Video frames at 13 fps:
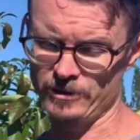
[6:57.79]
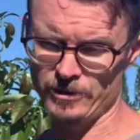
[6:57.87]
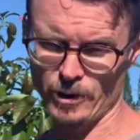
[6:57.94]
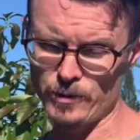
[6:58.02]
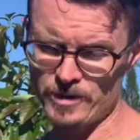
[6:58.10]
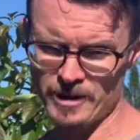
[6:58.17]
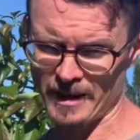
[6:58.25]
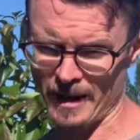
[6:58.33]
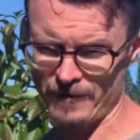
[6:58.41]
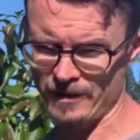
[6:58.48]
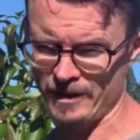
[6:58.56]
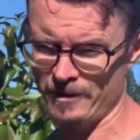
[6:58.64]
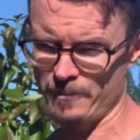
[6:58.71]
Zone
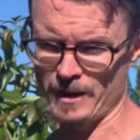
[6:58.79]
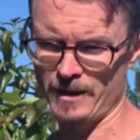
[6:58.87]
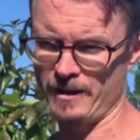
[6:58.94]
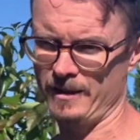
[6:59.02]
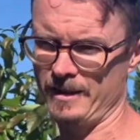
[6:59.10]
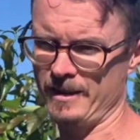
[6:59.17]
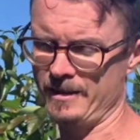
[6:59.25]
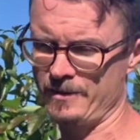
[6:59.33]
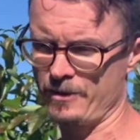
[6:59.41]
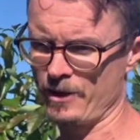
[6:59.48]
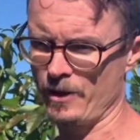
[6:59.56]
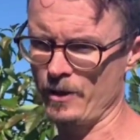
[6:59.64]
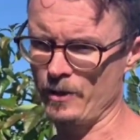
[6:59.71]
7 in Maryland,
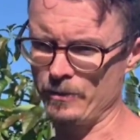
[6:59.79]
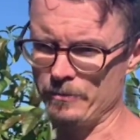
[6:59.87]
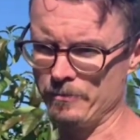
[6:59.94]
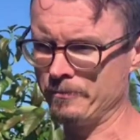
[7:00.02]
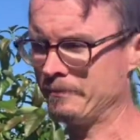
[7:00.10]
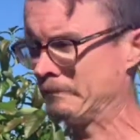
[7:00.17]
zone